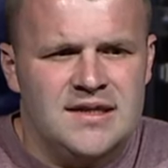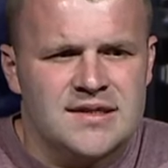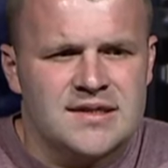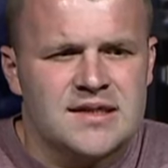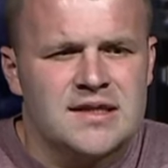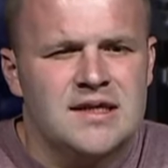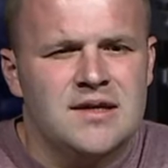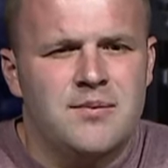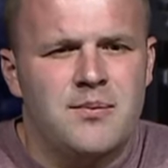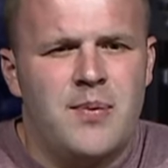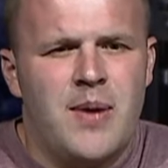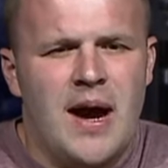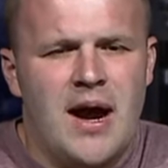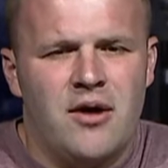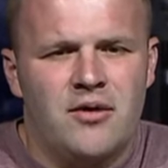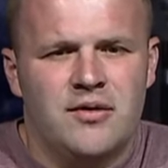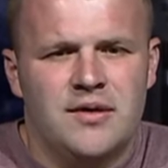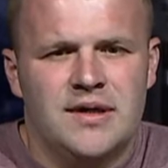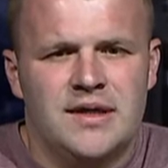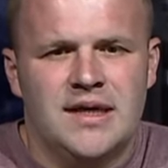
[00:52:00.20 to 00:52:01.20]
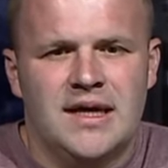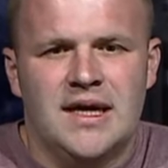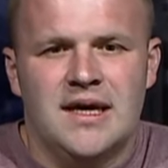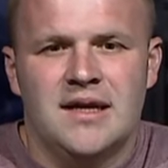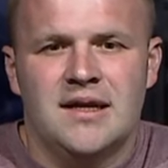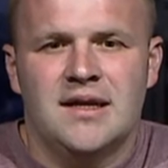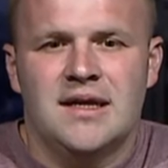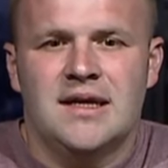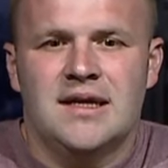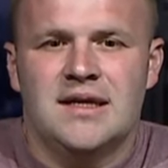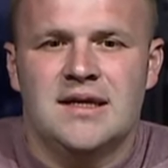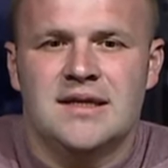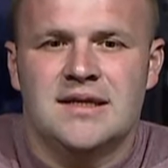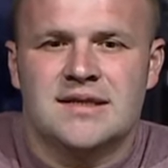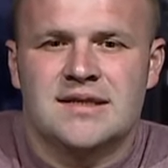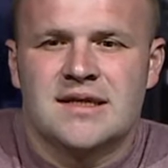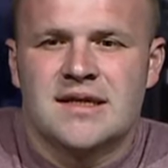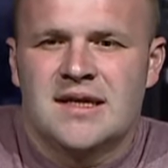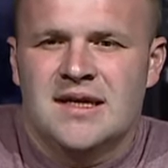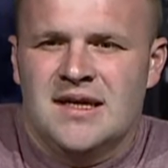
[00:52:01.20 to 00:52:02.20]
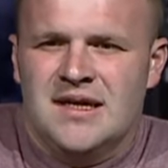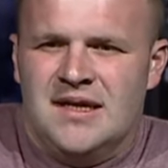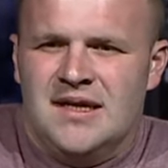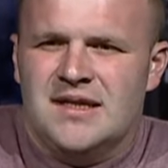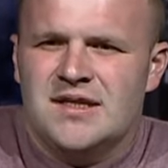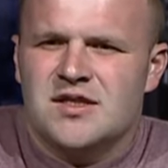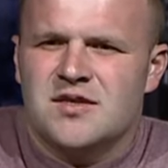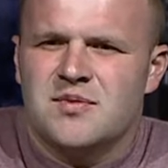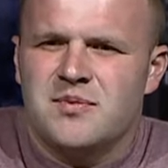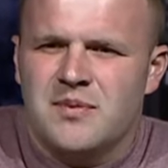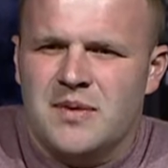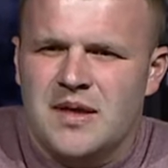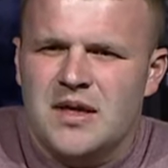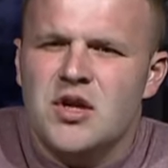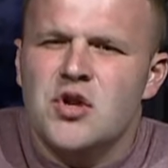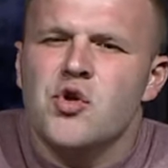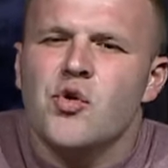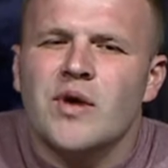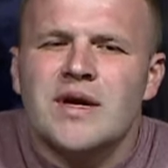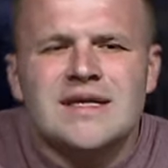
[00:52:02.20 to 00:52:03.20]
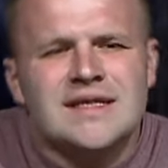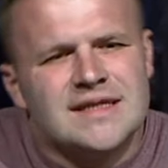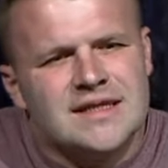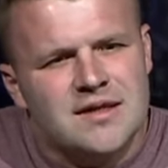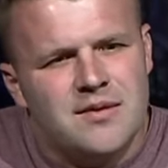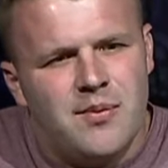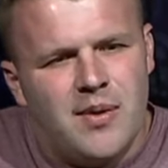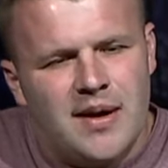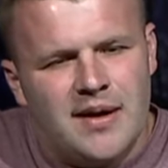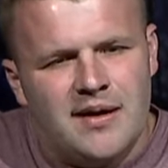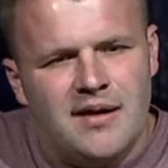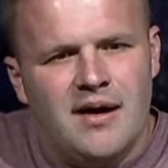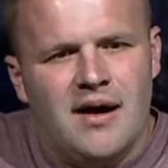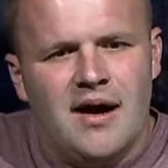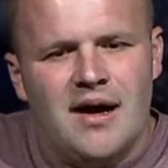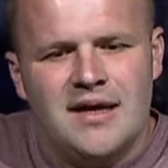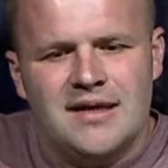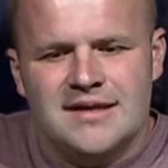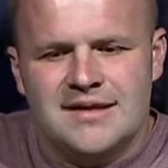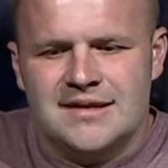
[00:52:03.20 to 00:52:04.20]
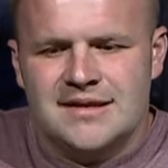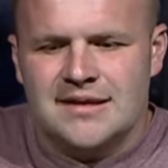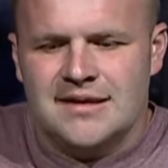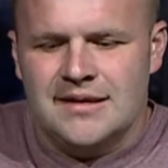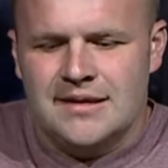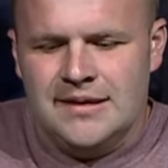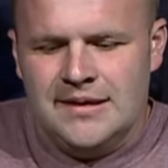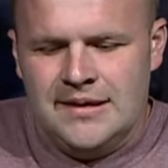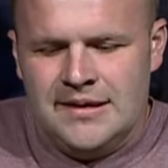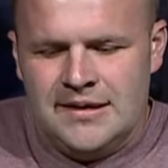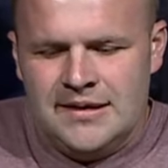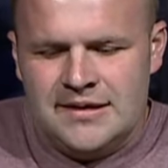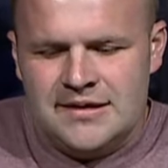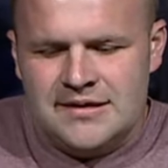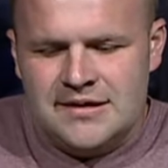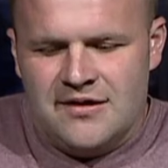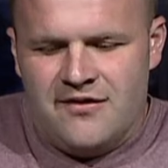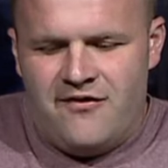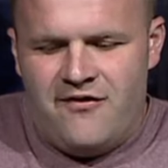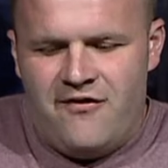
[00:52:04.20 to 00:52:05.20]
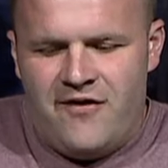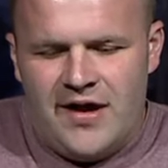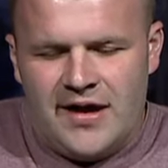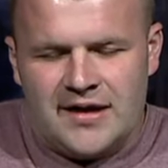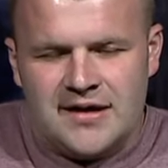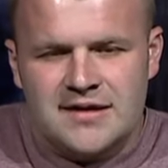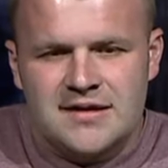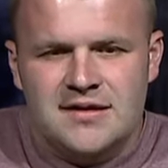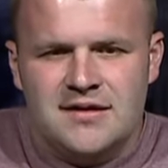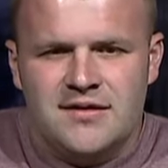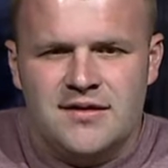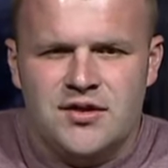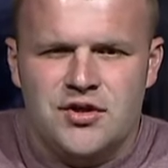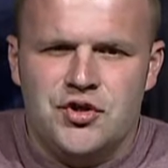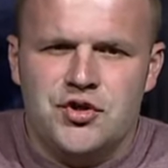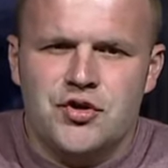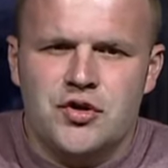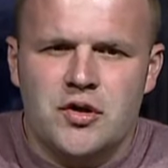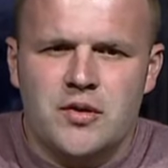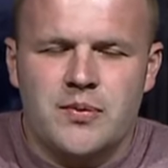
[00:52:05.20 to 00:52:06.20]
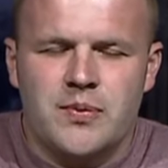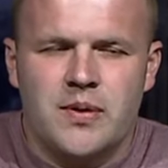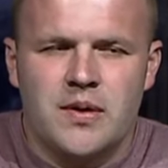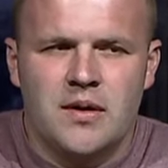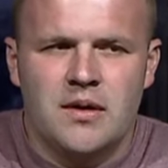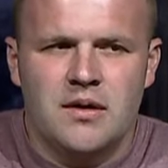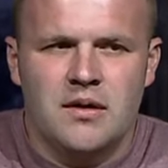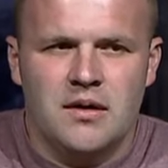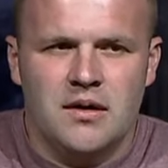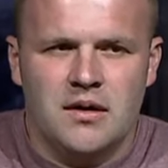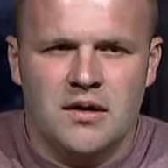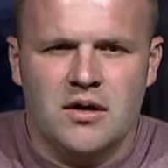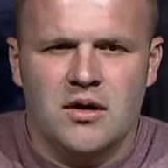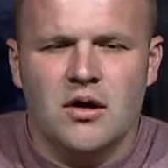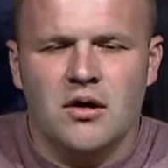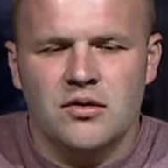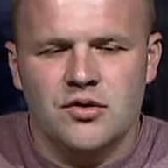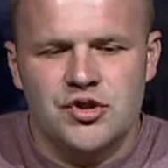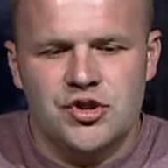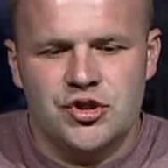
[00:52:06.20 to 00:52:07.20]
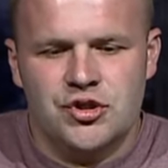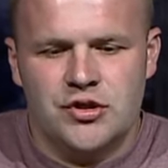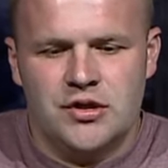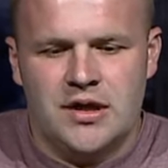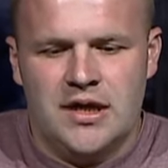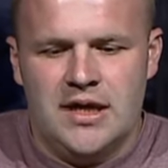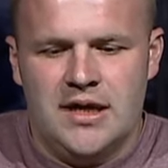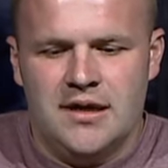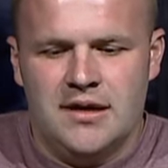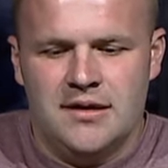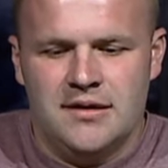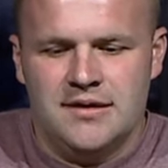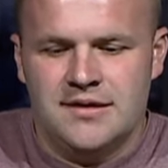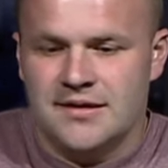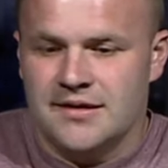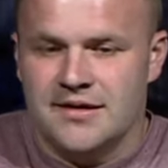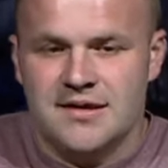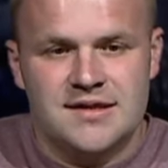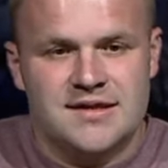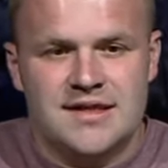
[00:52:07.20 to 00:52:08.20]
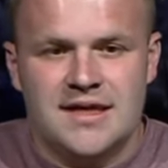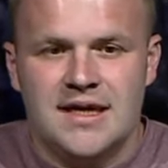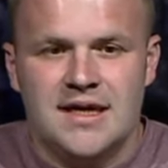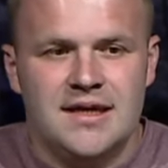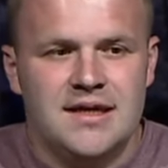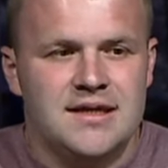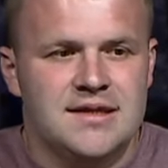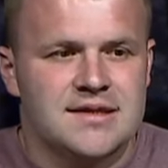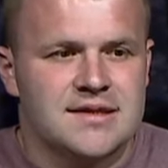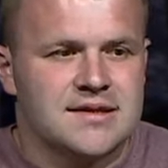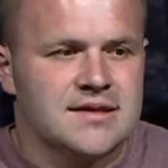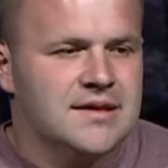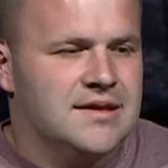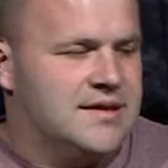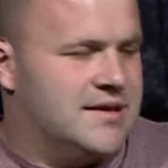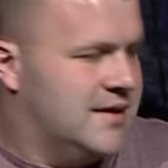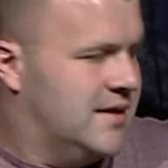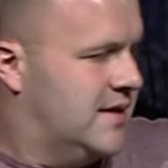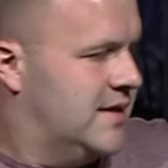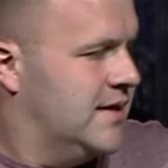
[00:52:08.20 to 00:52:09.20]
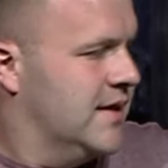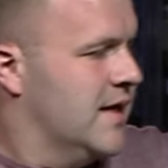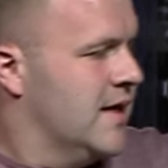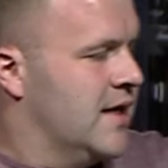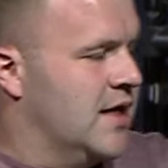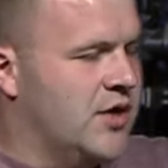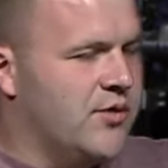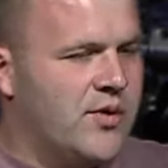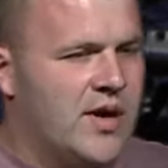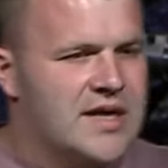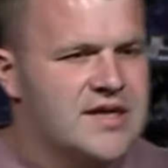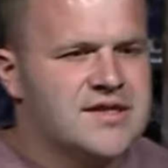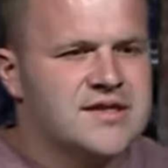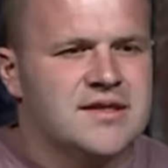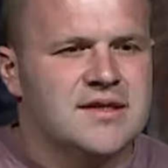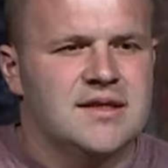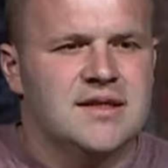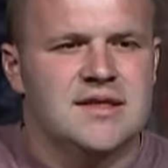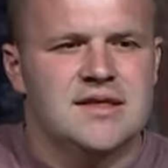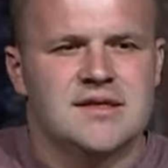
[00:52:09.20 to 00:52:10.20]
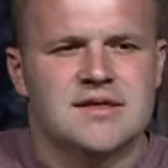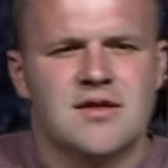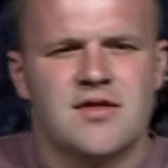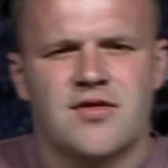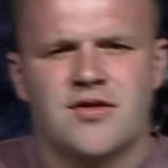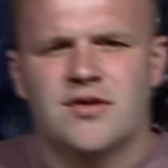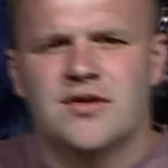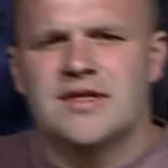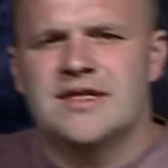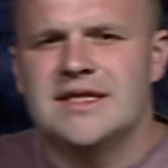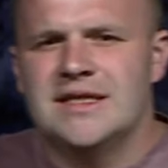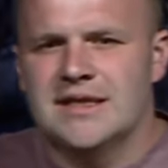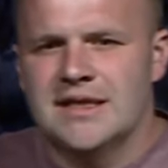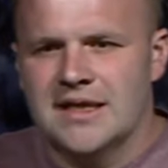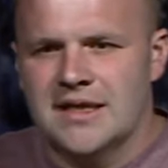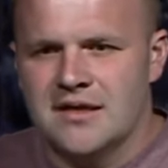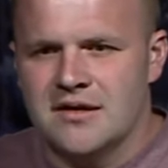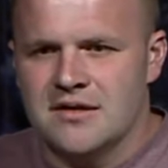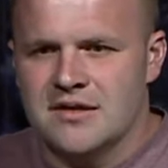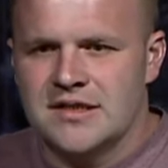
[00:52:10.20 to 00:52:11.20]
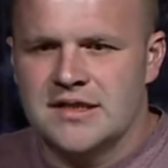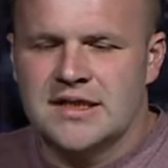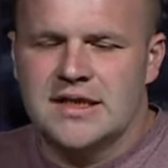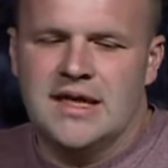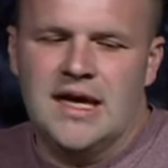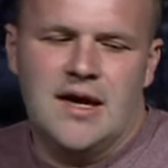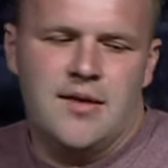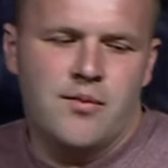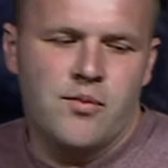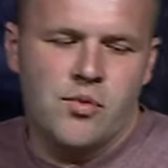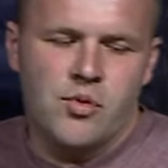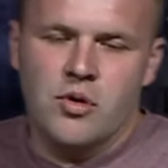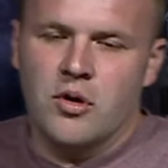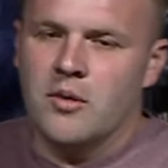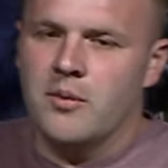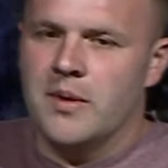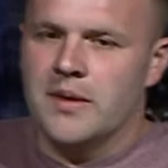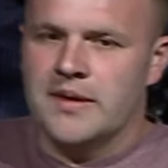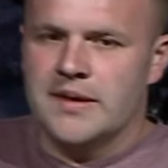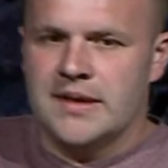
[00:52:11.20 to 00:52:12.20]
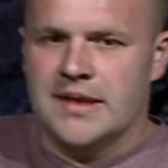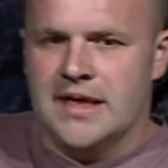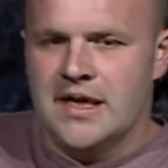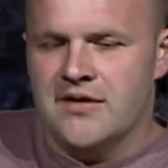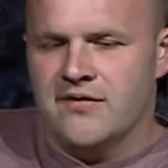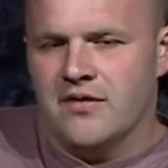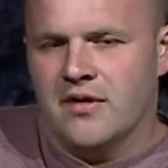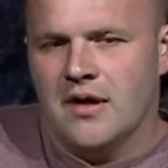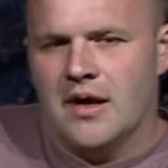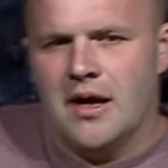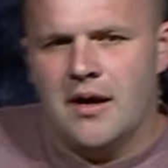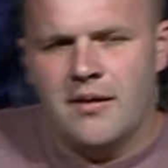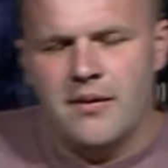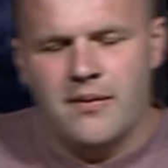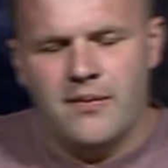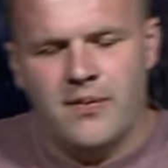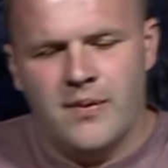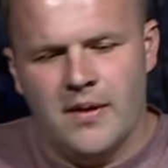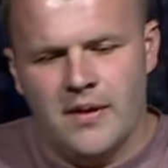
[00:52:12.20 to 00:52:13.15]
is empowering and is anointed by God to affect the Europe culture. And to this day, he writes these 13 letters. He had more, but they never got